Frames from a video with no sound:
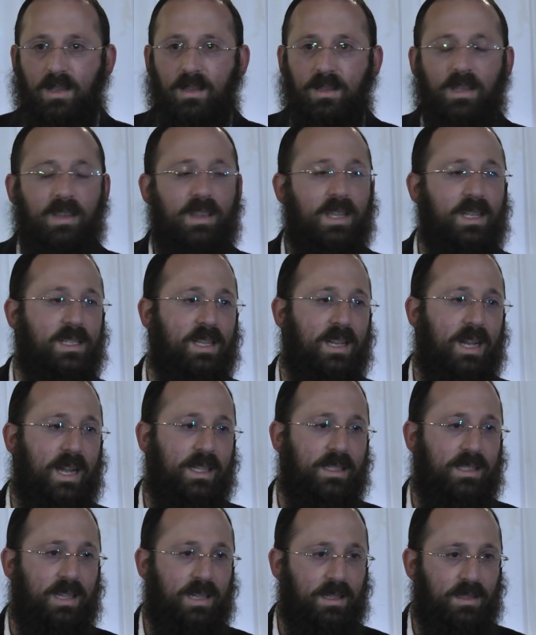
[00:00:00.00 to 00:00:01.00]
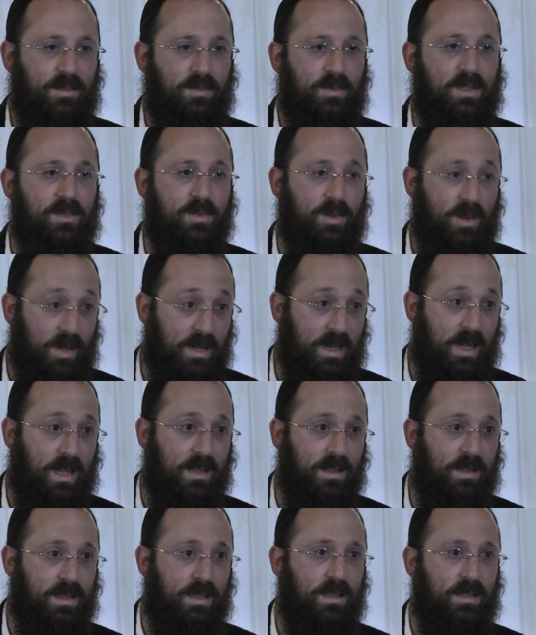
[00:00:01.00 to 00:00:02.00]
The things that I did, which were
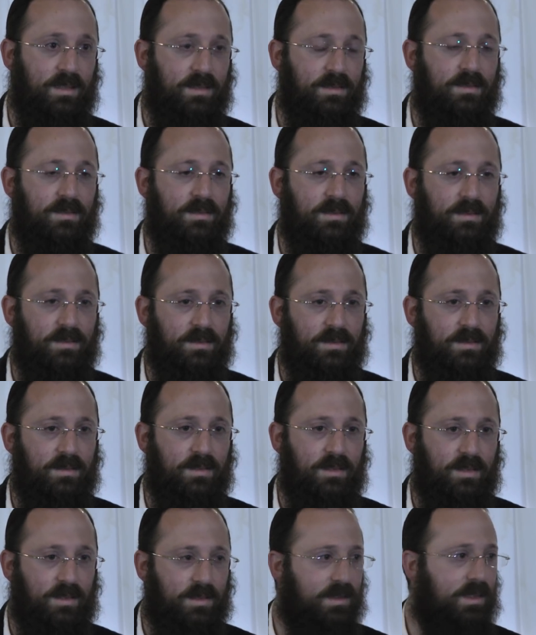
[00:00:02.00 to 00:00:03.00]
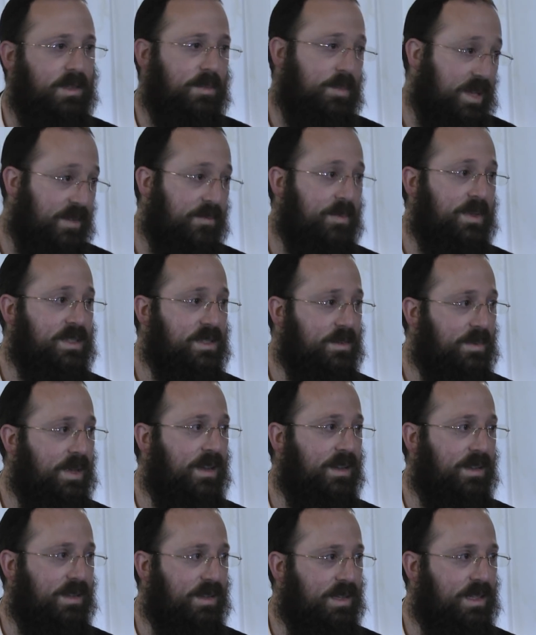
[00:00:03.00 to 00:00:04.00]
unhealthy, there may have been some
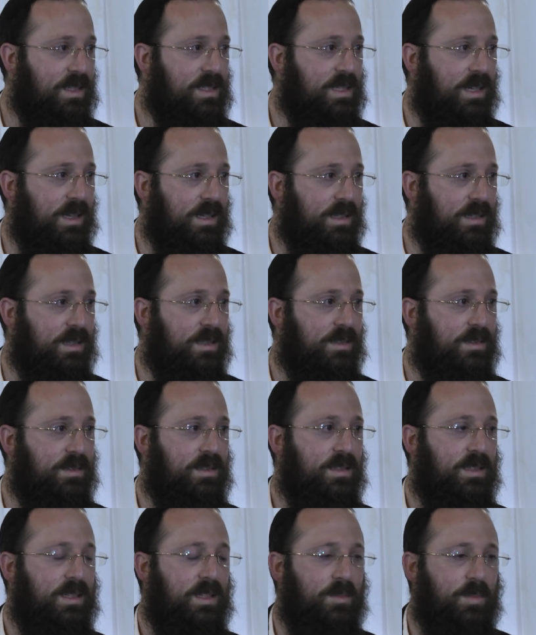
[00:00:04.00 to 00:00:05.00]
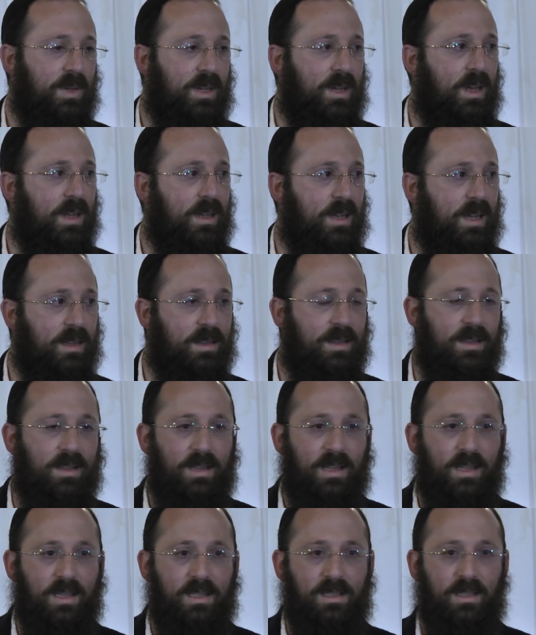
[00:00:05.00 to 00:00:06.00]
healthy things that I did, but unhealthy
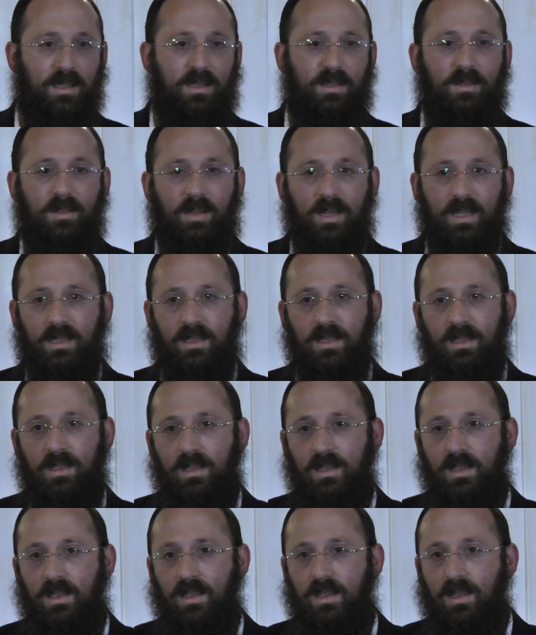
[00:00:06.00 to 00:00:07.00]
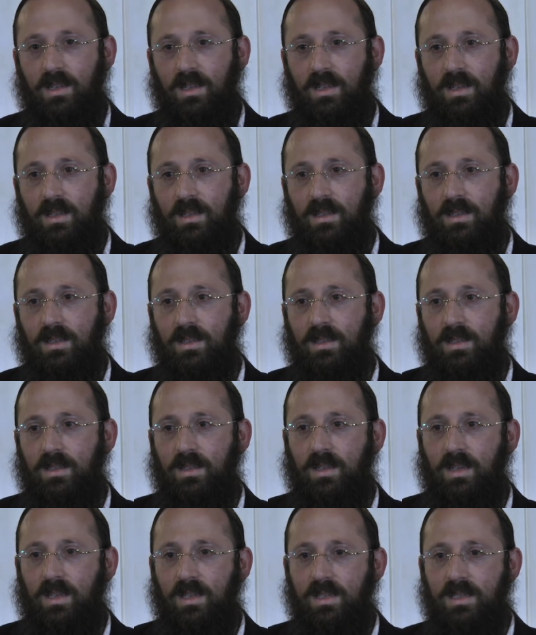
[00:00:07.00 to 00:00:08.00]
things included
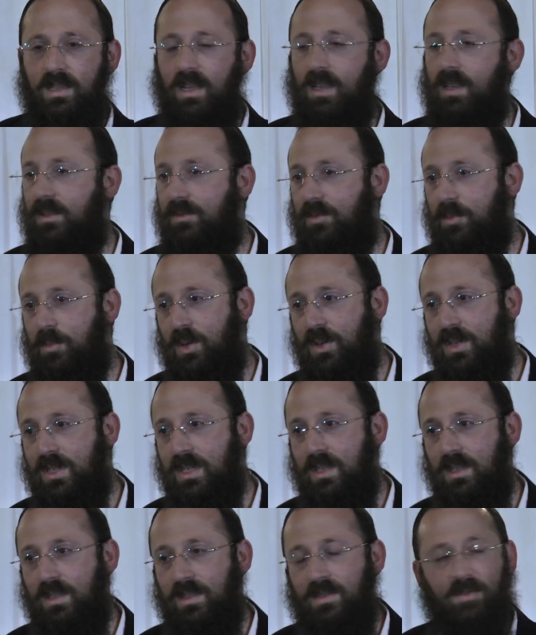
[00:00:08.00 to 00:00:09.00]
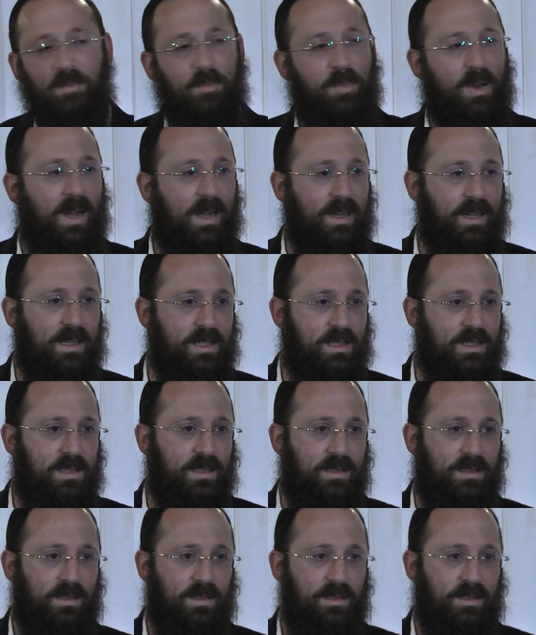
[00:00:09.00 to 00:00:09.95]
stealing from pushkas, from pockets,